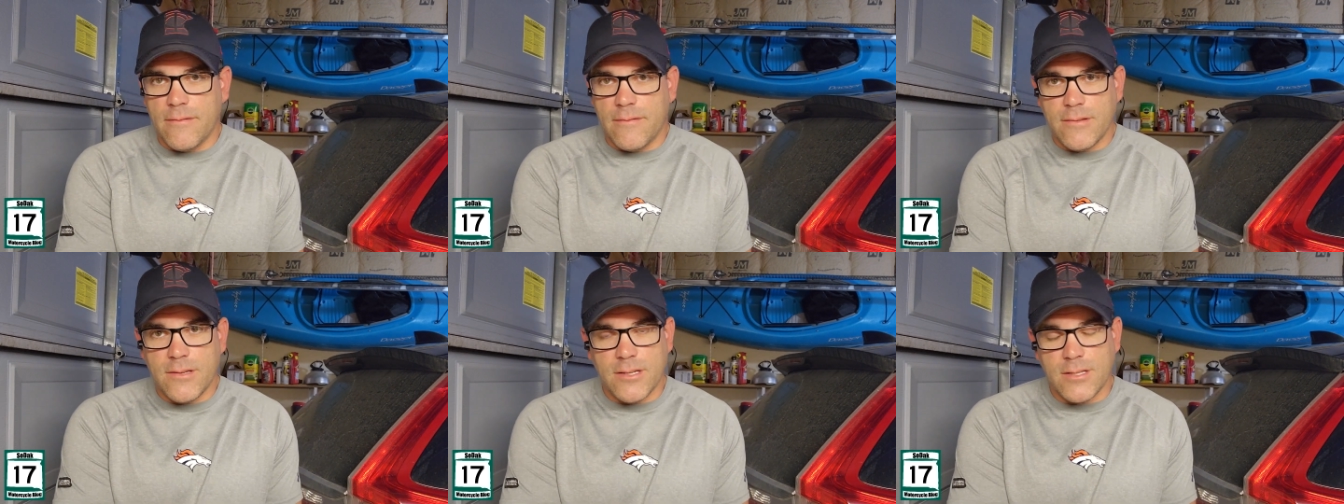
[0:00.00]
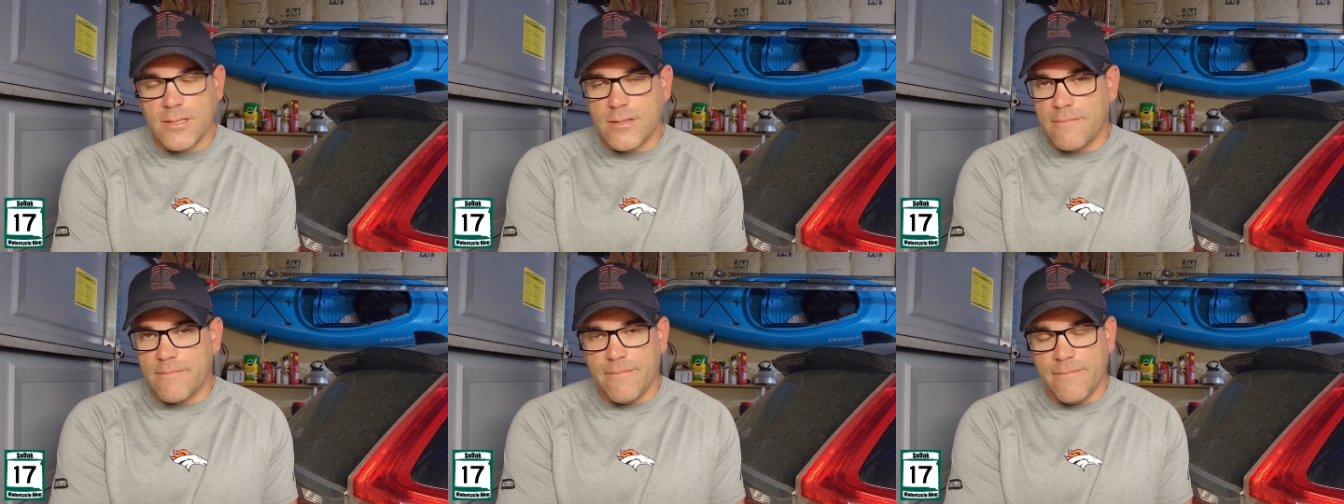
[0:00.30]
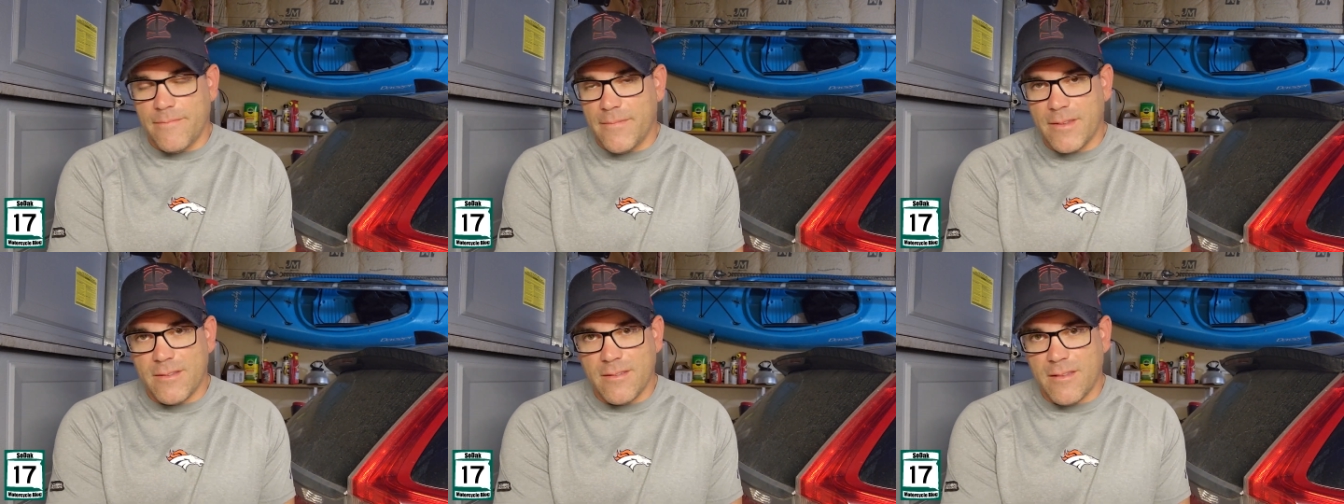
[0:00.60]
just
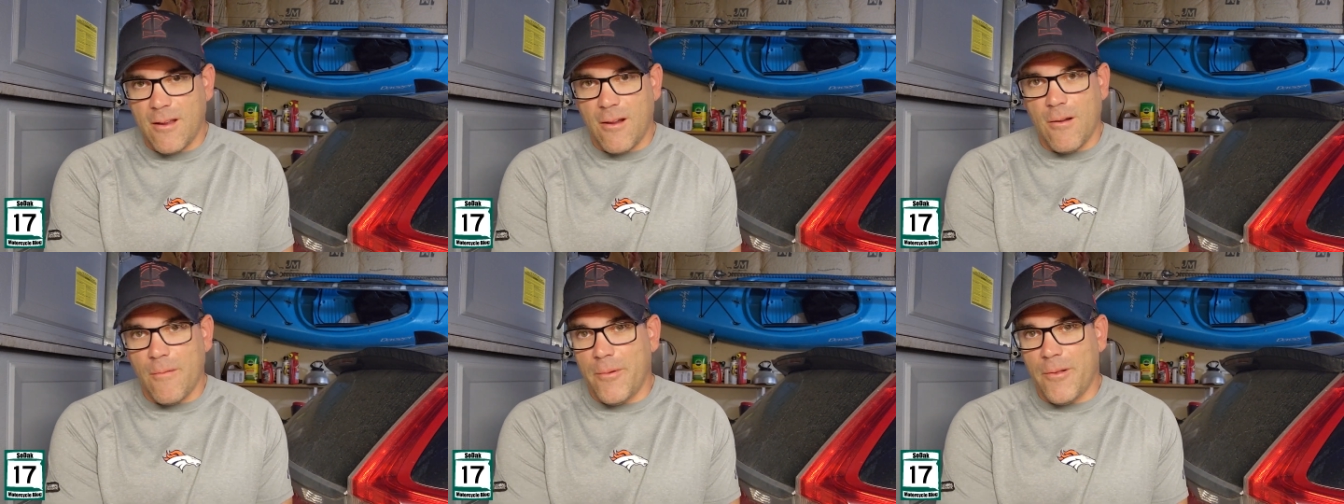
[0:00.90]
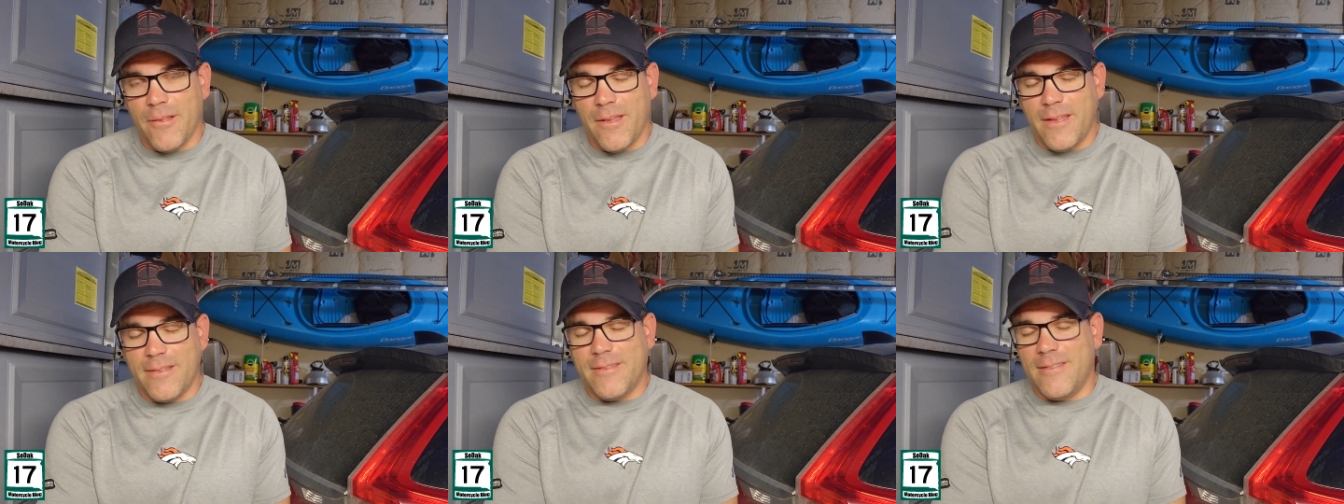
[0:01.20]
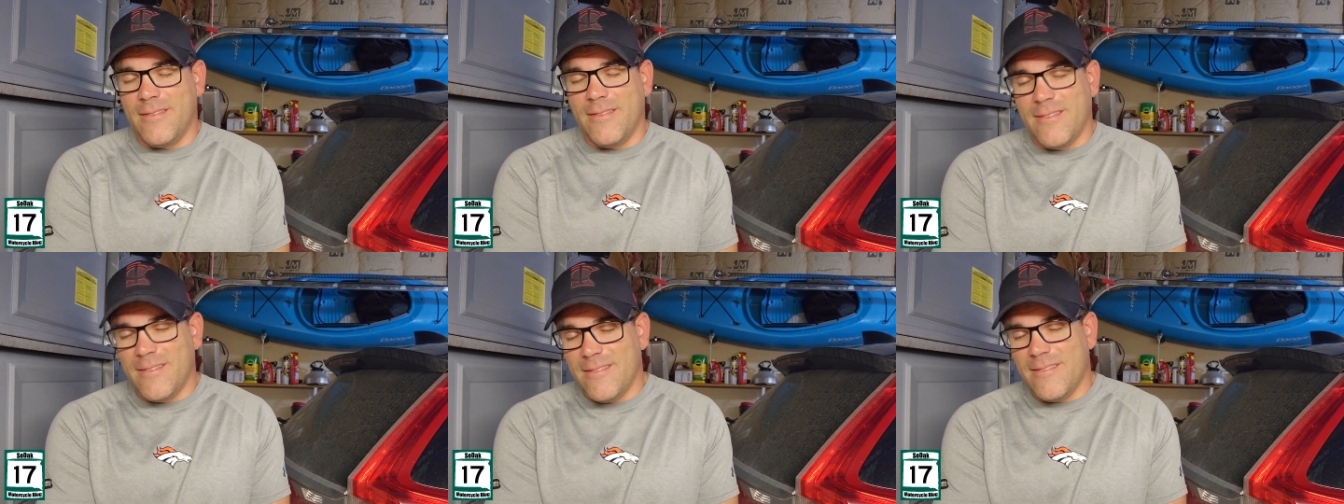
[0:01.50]
it's terrible
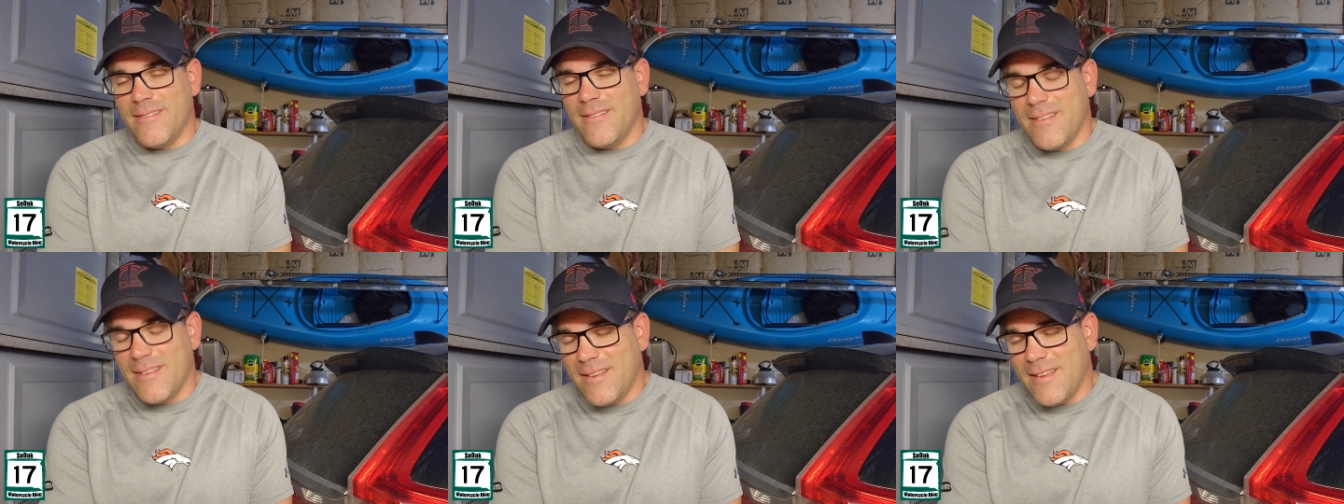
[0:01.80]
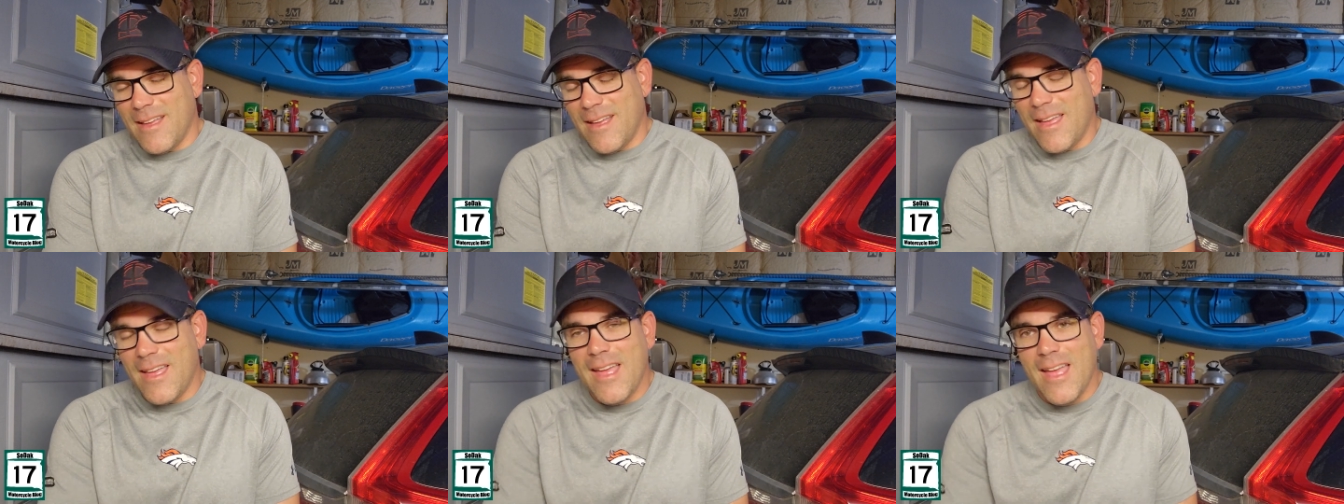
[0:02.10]
it's